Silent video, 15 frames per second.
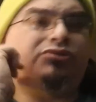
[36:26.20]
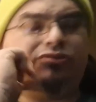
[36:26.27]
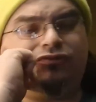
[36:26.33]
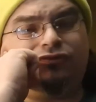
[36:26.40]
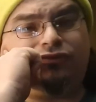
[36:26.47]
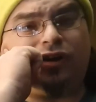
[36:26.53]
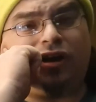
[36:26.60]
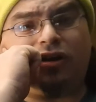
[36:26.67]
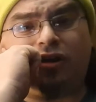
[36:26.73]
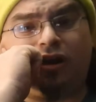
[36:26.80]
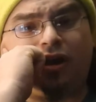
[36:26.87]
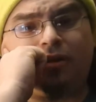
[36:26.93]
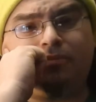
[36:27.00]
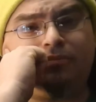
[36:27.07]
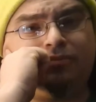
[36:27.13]
Fun
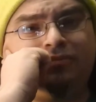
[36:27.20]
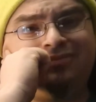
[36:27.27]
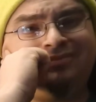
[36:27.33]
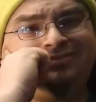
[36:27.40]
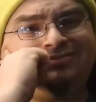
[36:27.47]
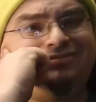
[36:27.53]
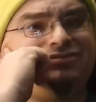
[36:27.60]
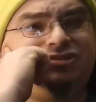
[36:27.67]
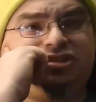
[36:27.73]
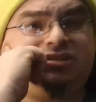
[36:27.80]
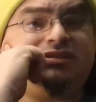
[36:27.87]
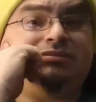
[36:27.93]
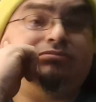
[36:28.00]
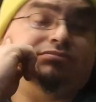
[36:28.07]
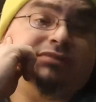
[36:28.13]
car.
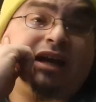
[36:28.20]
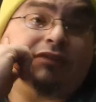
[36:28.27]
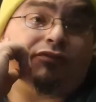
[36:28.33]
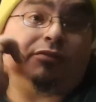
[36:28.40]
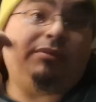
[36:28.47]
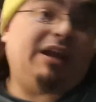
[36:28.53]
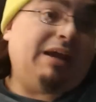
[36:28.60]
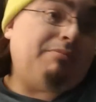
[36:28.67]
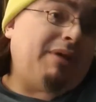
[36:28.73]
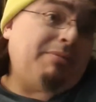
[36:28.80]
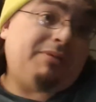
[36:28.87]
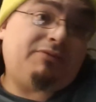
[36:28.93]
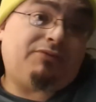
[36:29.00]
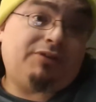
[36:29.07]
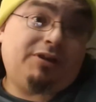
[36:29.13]
Just not for me. It might be
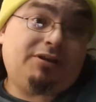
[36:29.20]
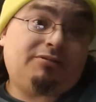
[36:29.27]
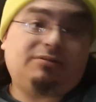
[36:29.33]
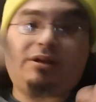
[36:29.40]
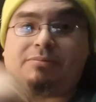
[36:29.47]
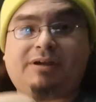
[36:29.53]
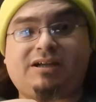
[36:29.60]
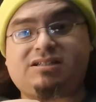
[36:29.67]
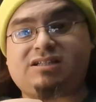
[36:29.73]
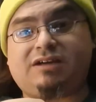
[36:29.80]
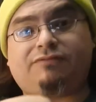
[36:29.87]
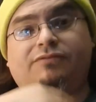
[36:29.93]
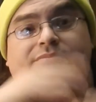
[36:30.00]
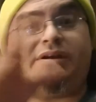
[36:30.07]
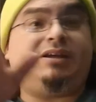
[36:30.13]
for you. Not because it's not
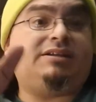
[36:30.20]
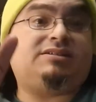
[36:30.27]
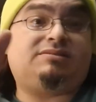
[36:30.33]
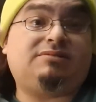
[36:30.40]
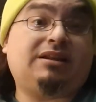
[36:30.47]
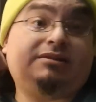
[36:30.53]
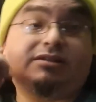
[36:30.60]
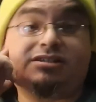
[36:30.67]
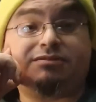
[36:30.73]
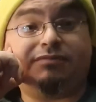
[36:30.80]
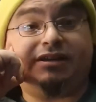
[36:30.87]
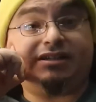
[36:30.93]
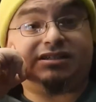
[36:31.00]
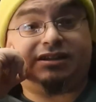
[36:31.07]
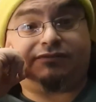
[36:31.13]
for me, it doesn't mean
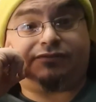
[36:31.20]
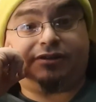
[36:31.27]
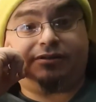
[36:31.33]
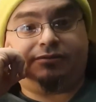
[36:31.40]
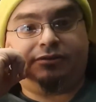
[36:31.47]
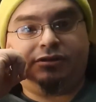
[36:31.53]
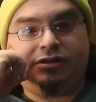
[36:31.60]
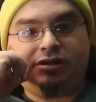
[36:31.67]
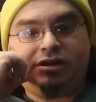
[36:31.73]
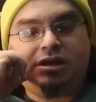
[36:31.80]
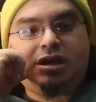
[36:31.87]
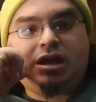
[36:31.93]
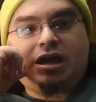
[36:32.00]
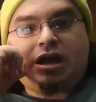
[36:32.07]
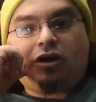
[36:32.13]
it's not for you.
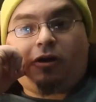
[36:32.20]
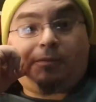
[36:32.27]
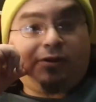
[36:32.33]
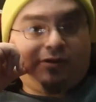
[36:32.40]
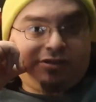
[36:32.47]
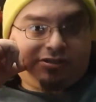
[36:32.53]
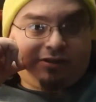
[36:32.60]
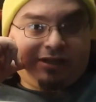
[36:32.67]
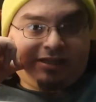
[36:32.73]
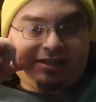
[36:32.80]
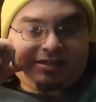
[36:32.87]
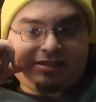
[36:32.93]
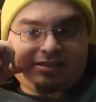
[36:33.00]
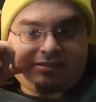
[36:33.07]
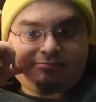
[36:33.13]
Hope you enjoyed
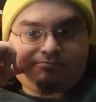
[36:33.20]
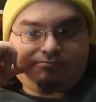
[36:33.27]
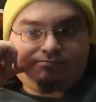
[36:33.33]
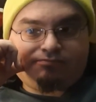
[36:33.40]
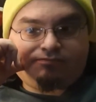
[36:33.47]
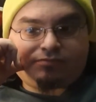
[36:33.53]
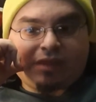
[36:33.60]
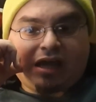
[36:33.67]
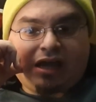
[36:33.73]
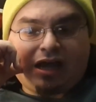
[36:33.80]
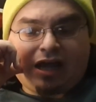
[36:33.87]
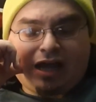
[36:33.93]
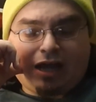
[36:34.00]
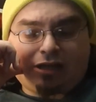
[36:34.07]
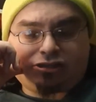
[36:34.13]
this.
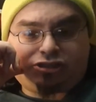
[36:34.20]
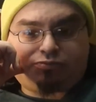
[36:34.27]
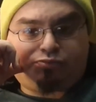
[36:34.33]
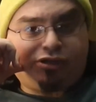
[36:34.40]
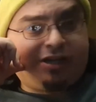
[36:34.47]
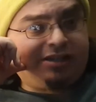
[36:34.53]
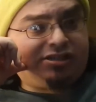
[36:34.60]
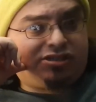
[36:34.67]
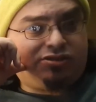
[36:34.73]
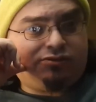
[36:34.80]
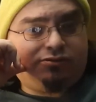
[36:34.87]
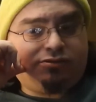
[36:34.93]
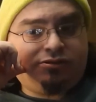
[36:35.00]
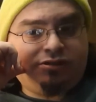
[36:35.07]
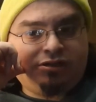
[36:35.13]
Pretty
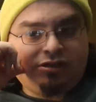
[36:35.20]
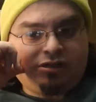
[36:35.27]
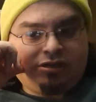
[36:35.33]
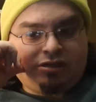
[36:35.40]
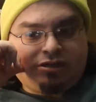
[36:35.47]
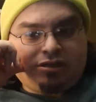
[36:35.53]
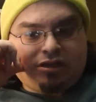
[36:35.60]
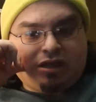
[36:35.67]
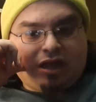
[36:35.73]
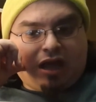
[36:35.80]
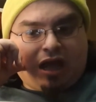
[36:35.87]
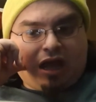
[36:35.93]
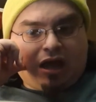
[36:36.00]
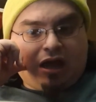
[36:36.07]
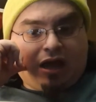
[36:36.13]
soon,
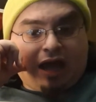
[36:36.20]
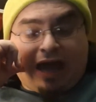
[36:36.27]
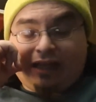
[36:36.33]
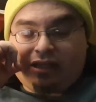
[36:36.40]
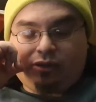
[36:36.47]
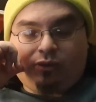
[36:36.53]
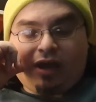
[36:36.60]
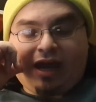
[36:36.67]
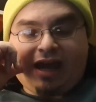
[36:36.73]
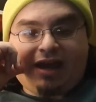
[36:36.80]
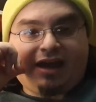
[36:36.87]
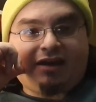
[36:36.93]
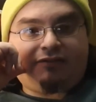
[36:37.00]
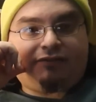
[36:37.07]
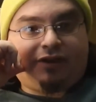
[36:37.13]
I do
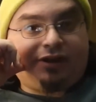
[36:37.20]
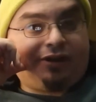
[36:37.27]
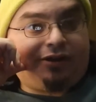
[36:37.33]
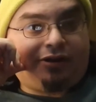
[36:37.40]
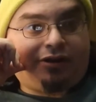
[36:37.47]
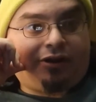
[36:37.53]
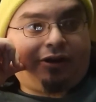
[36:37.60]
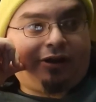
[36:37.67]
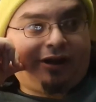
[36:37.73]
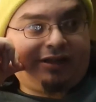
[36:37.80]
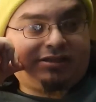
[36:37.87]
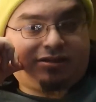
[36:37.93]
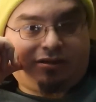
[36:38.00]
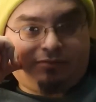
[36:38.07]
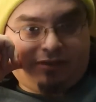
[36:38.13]
have another car that's
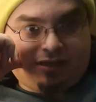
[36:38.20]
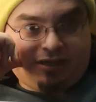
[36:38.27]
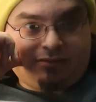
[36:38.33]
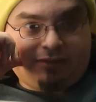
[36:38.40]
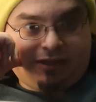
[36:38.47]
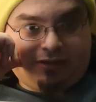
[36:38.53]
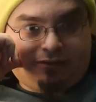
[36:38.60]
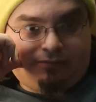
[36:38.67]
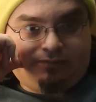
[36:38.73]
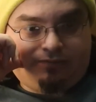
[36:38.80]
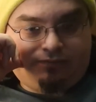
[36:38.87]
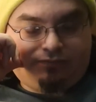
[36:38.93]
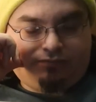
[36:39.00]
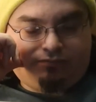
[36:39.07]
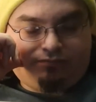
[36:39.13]
coming in the mail,
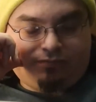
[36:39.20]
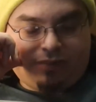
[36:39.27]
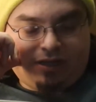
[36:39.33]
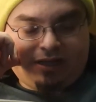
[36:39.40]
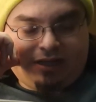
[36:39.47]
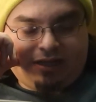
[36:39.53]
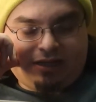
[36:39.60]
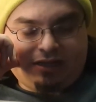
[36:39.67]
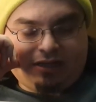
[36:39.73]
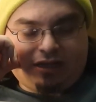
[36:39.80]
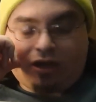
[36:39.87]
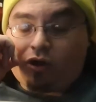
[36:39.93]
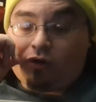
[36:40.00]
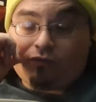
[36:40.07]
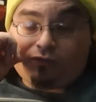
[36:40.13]
and
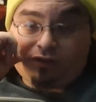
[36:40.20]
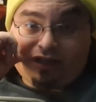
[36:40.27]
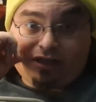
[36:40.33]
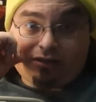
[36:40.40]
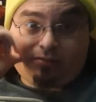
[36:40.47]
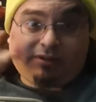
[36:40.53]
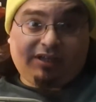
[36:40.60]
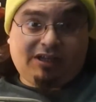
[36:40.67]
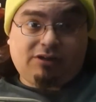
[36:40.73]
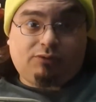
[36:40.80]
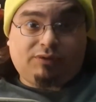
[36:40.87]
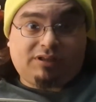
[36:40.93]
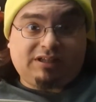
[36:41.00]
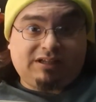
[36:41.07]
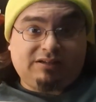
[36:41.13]
hopefully it'll be here
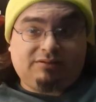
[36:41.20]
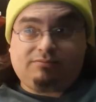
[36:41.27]
within